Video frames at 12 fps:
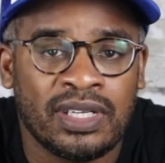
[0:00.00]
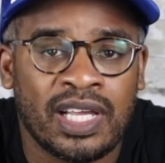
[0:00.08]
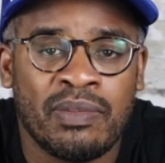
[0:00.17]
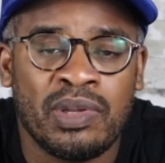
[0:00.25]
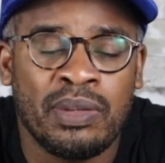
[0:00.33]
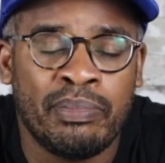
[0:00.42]

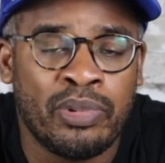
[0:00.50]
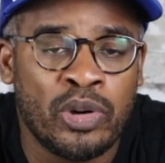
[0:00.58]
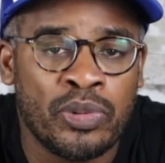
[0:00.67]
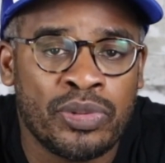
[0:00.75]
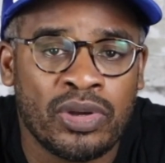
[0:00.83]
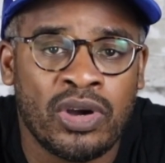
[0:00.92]
I mean,
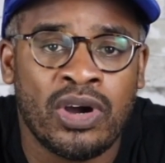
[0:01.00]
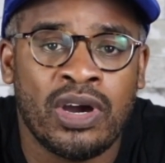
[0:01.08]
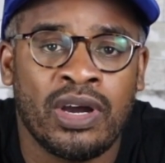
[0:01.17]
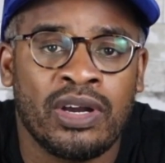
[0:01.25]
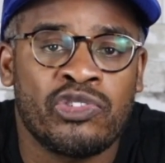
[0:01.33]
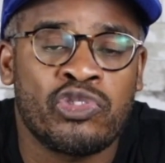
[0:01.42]
both
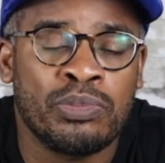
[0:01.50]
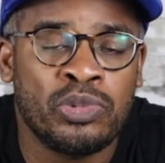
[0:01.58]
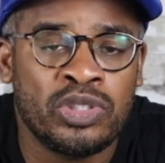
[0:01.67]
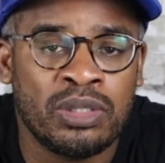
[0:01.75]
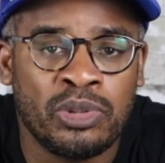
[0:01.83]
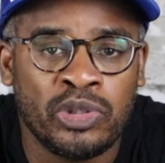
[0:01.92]
are
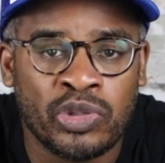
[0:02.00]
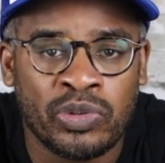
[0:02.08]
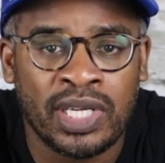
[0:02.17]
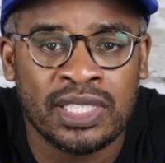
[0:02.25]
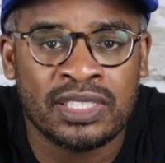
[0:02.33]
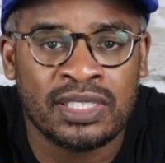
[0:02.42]
triple-double
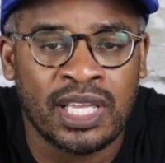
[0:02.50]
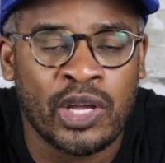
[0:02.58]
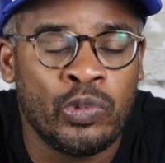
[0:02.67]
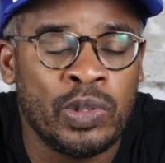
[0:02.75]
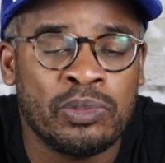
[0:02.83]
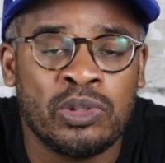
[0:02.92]
threats
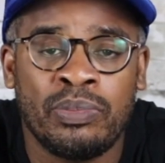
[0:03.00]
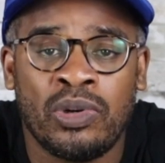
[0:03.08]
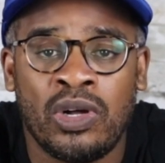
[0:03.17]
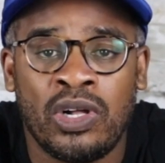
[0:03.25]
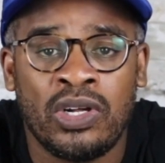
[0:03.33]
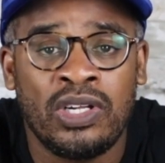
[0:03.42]
that whip the
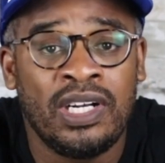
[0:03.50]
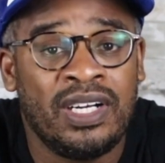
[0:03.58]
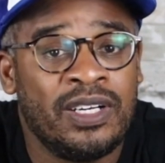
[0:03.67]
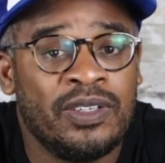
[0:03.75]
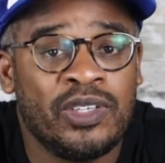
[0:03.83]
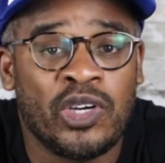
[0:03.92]
ball
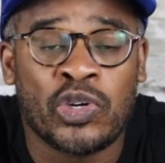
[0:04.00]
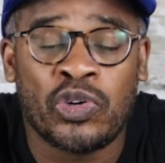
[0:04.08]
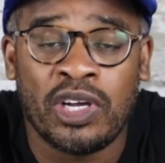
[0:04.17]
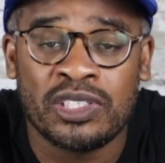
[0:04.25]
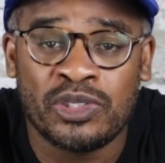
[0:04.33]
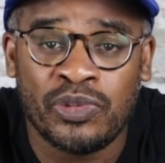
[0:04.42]

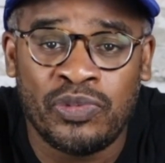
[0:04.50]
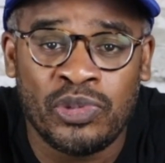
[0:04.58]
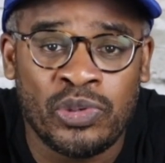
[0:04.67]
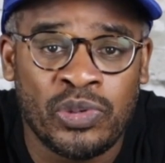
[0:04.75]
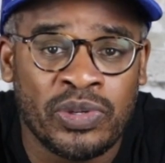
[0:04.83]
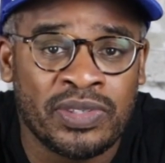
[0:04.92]
across the
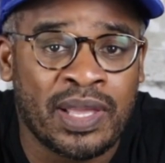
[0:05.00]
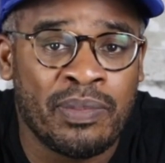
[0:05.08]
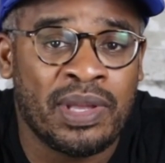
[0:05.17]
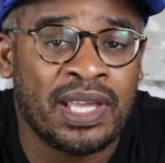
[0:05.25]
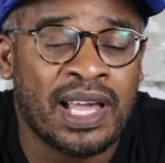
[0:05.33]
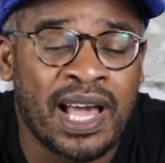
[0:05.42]
floor, that
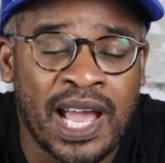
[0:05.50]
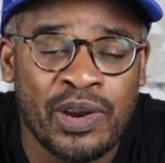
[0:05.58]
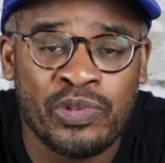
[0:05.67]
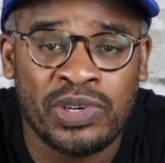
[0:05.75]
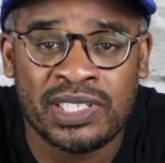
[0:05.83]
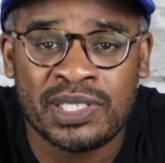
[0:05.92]
make
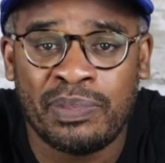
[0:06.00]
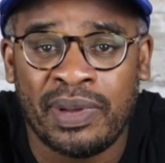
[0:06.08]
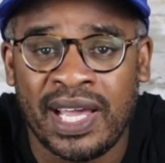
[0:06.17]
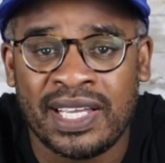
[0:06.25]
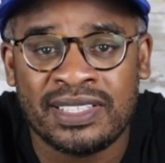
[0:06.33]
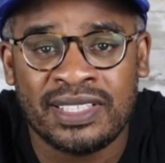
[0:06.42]
high-risk
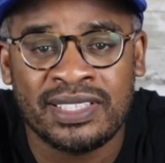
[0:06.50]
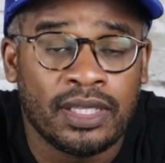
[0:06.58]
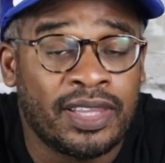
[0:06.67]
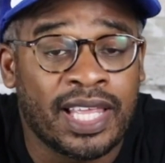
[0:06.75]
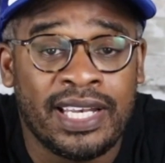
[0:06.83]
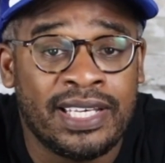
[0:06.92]
passes
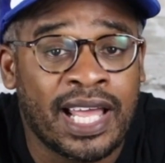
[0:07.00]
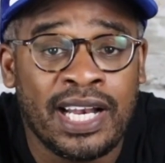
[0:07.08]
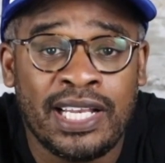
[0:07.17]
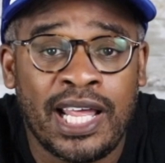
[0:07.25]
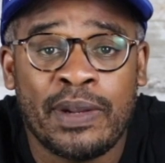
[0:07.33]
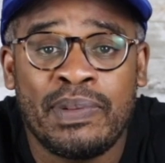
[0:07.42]
that not a
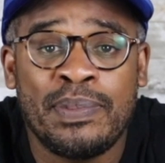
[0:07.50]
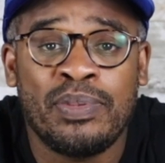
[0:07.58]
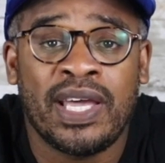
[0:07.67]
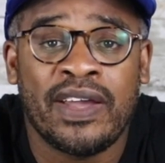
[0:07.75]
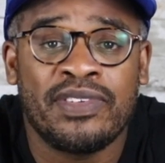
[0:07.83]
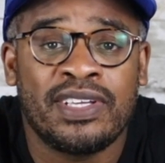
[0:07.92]
lot of people
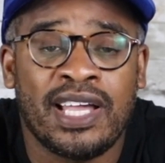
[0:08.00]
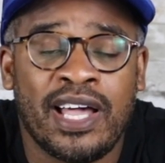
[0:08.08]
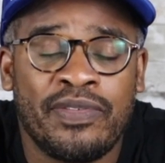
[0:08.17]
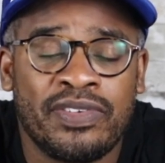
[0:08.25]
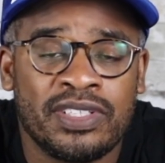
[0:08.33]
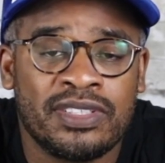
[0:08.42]
have the
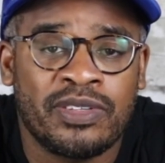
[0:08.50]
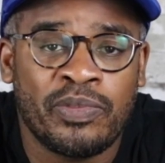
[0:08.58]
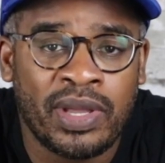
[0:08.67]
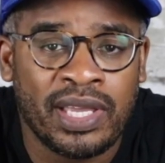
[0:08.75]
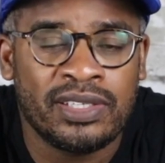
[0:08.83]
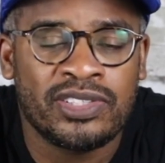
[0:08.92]
confidence to
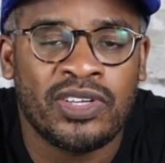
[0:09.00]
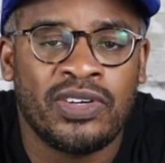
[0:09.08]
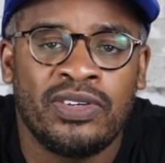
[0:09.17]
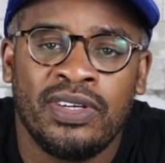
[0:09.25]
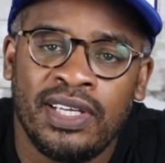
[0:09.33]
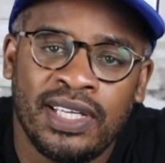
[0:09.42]
make.
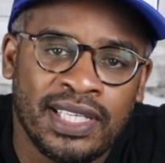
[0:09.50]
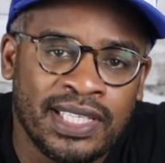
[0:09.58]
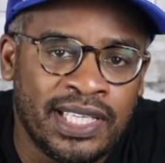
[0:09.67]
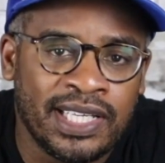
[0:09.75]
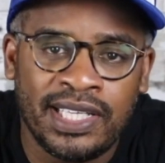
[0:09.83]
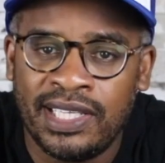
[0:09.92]
So
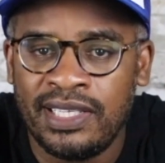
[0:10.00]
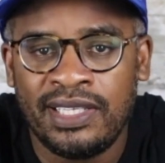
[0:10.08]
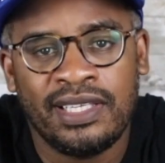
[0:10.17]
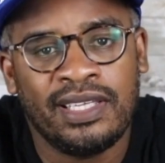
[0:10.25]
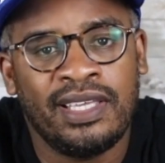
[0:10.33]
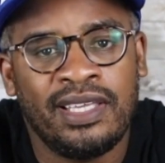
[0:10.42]
Giddey
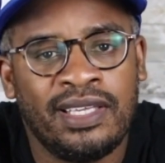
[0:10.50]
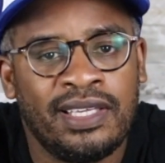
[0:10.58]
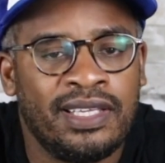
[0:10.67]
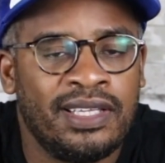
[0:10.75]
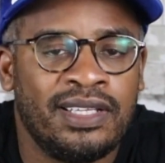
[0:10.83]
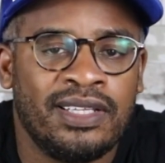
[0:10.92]

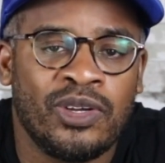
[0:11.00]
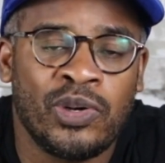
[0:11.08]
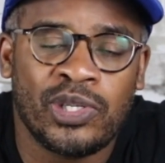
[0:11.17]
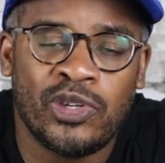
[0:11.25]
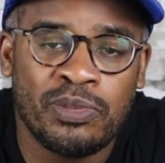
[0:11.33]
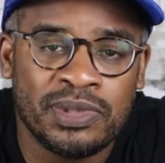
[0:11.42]
in
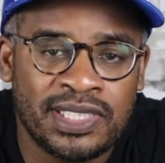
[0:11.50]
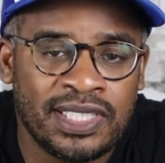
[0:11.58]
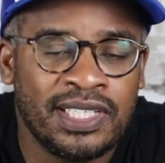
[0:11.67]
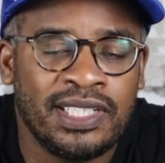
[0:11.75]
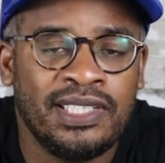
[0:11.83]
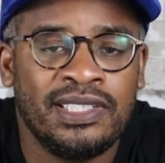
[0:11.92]
Oklahoma
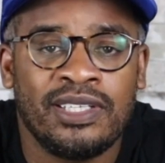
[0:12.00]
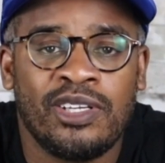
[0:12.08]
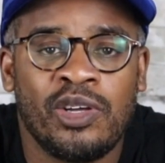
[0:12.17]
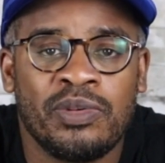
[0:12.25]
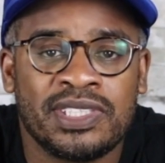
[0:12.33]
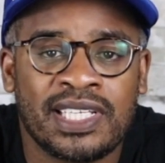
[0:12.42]
City,
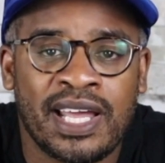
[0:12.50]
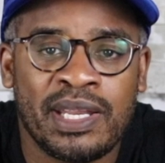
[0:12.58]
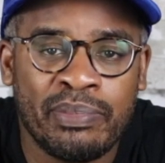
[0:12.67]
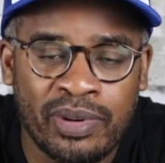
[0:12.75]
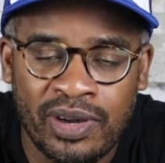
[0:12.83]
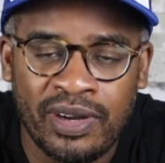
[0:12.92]
along with Scottie
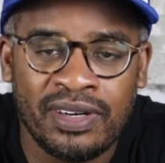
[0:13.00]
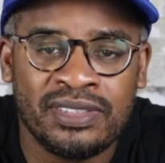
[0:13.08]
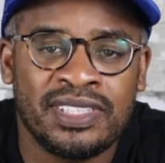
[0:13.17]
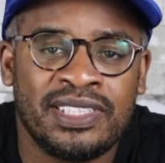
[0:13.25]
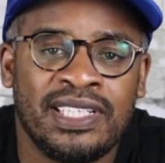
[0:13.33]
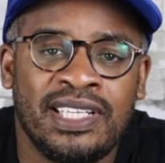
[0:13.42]
Barnes
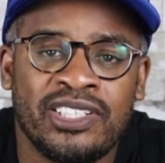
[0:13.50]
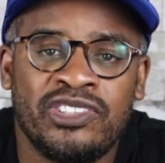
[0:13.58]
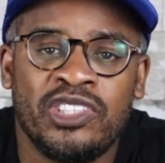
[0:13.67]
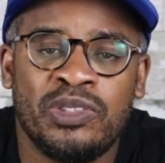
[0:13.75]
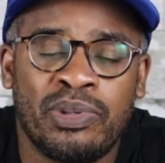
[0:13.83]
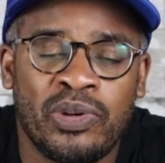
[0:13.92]
and
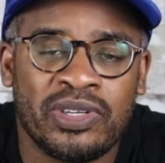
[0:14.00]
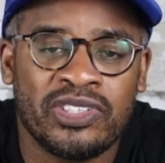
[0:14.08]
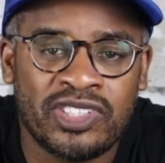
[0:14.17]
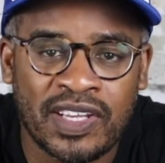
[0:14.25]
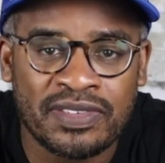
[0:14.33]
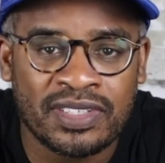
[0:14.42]
Alexis
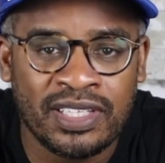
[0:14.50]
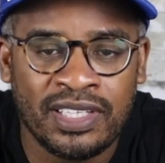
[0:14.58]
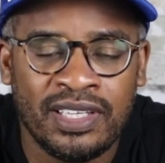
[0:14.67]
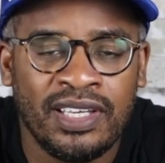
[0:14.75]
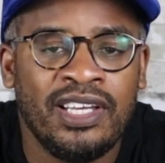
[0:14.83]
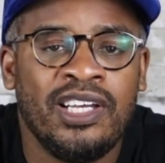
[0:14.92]

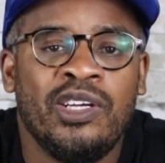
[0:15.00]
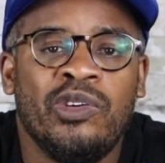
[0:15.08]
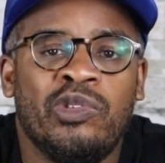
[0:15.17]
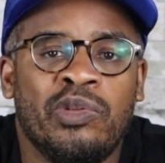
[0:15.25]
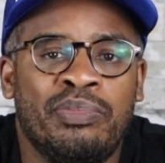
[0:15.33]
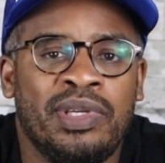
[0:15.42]
Pokuševski,
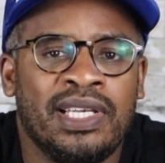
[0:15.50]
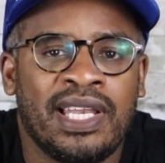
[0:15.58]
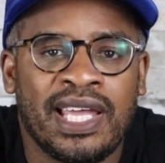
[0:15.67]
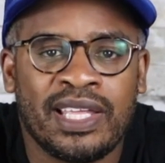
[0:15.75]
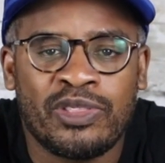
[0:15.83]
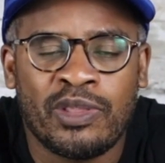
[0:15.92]
will be
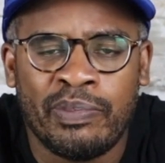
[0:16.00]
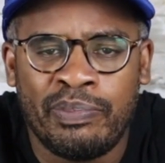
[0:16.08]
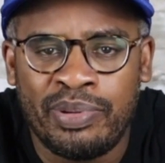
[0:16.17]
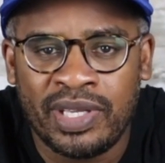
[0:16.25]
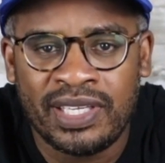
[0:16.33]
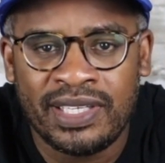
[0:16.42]
like the
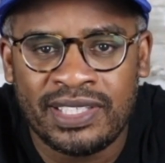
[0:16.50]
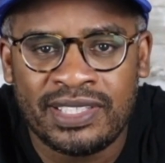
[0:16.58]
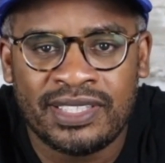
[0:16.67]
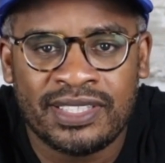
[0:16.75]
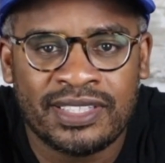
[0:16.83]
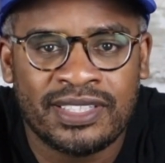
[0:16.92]

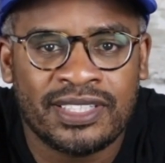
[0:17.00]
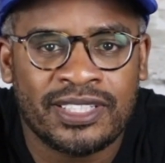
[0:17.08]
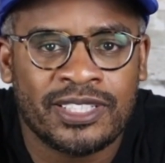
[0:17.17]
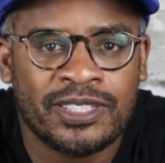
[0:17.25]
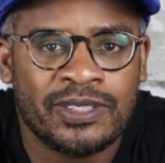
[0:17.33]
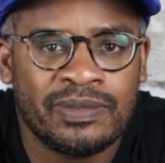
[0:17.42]
biggest